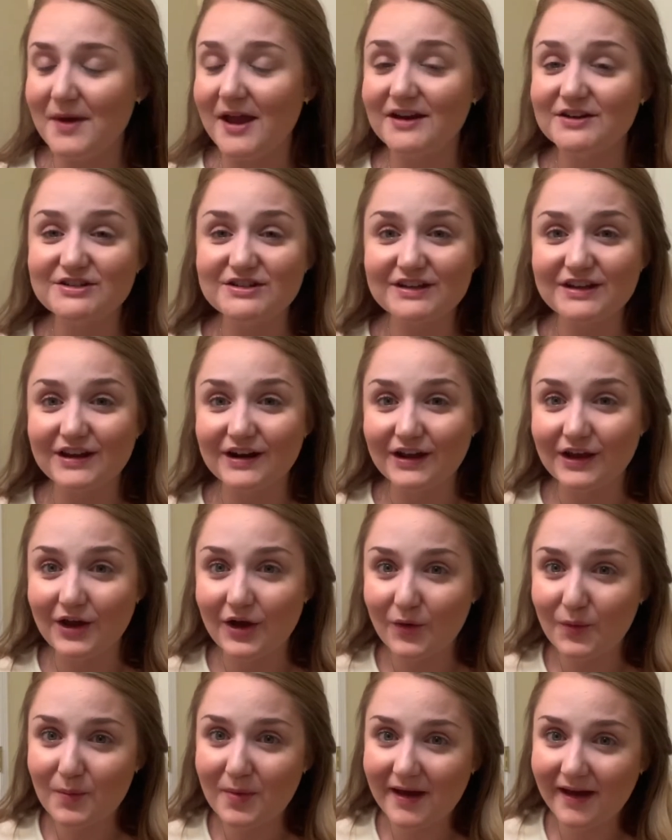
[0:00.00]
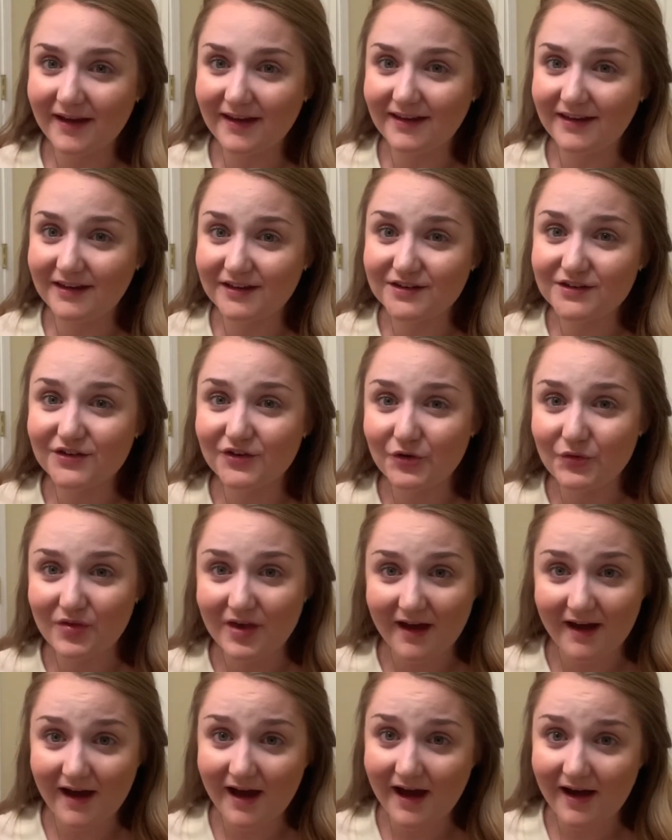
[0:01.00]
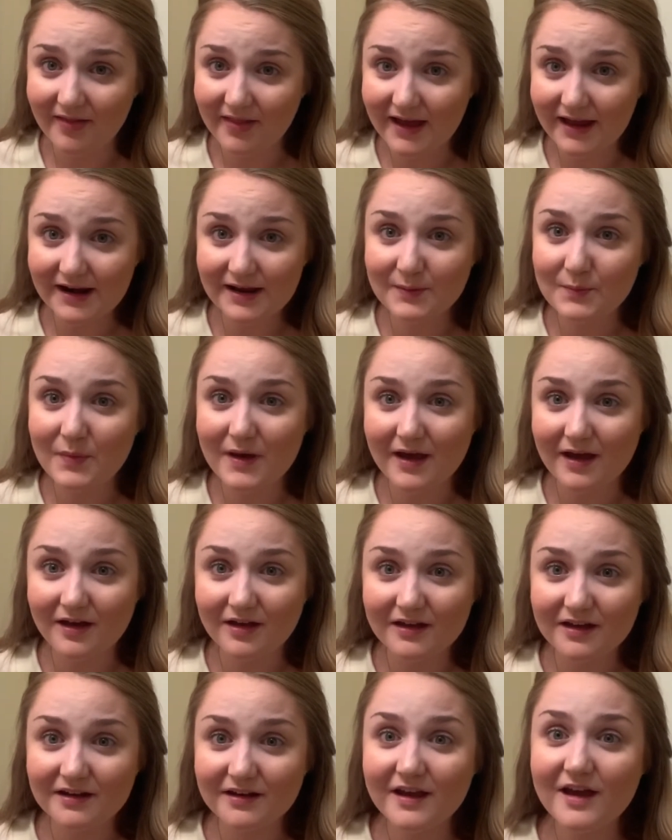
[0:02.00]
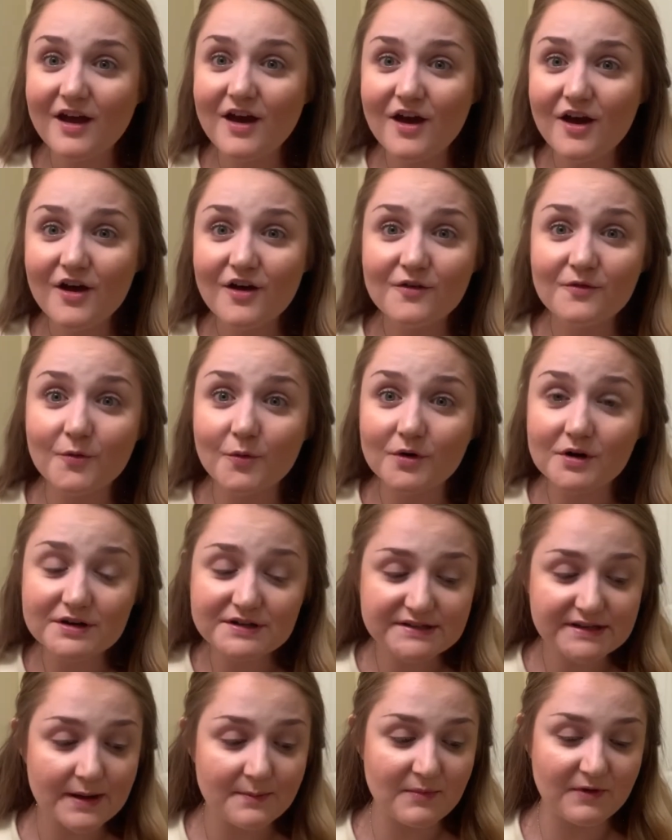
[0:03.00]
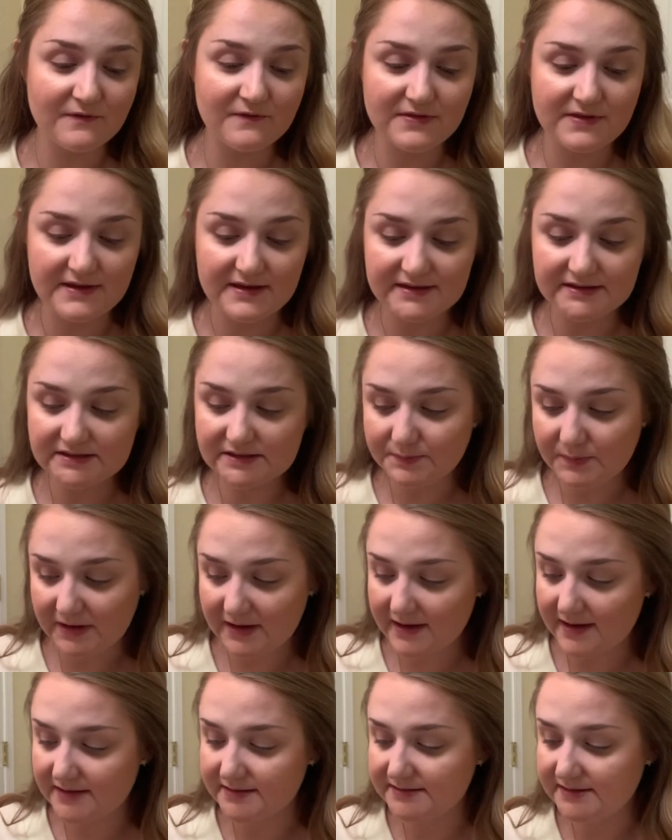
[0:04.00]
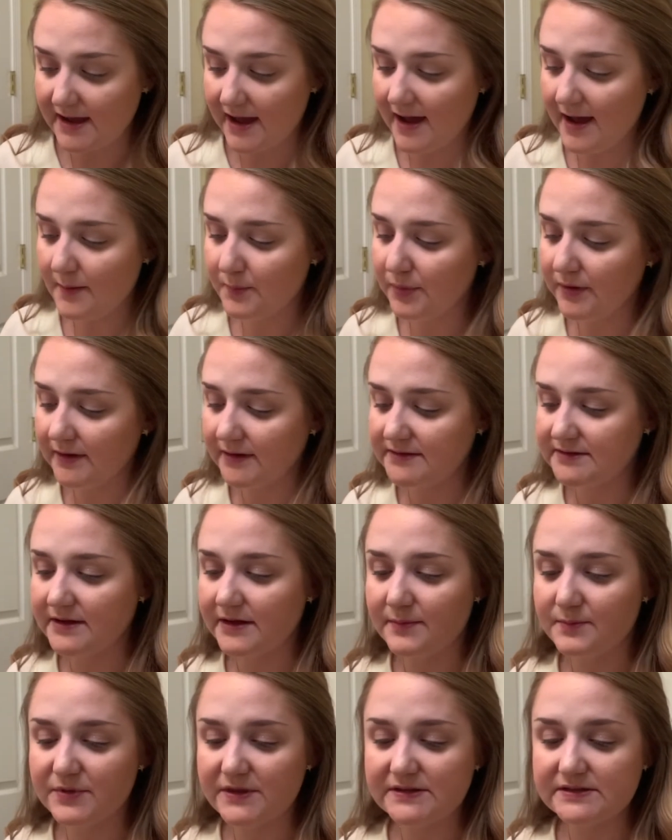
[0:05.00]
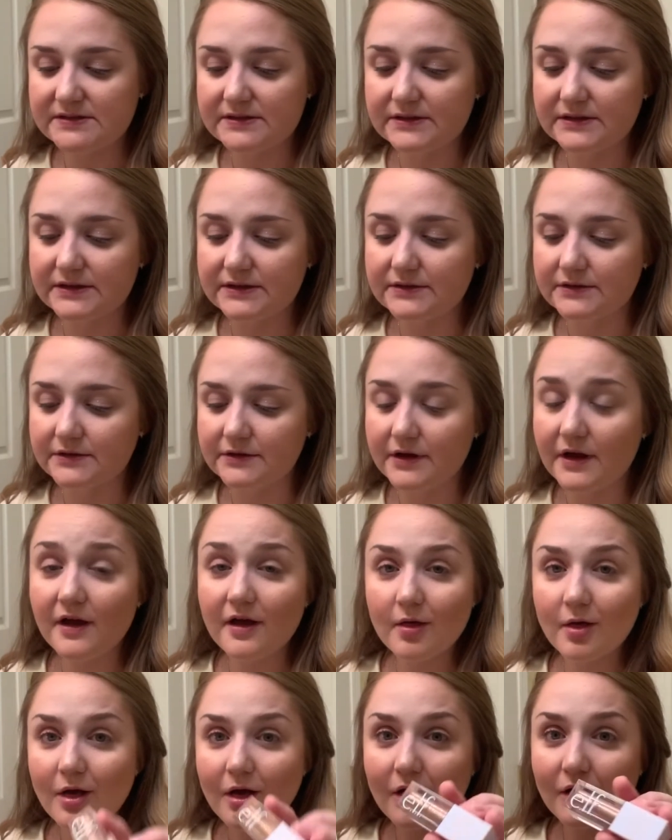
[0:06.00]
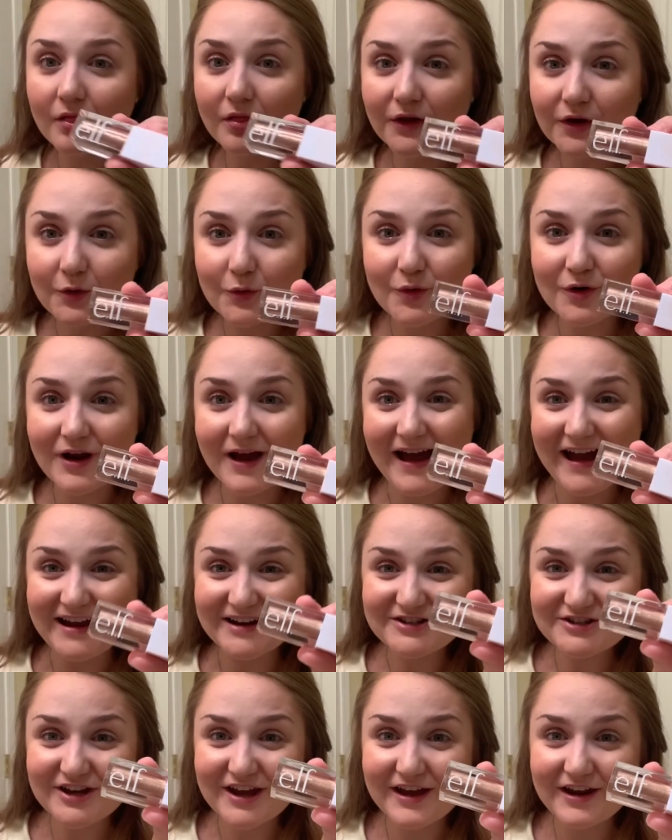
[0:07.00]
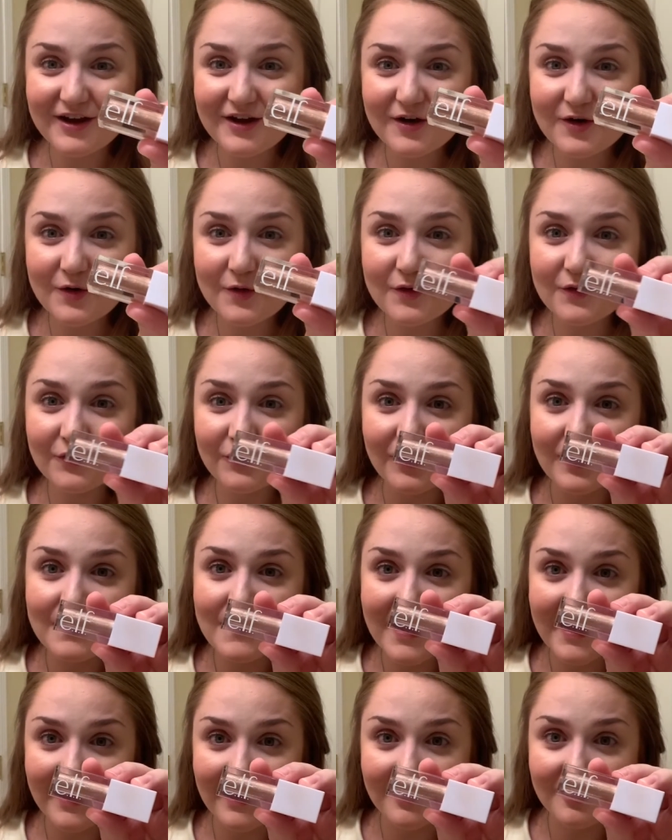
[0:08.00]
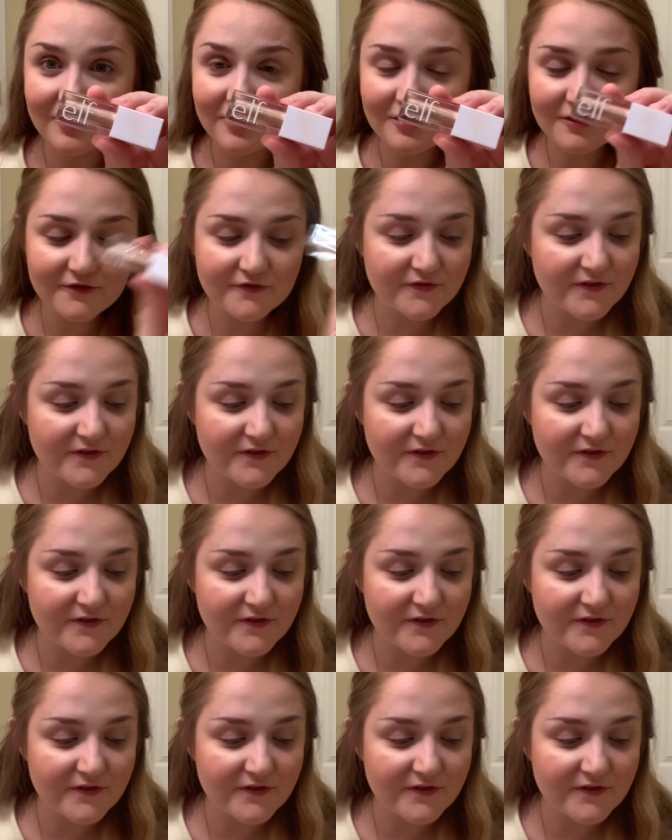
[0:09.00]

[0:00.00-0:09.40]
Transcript: Going to go back into that highlighting palette for some of this because I picked up this little liquid eyeshadow from e.l.f.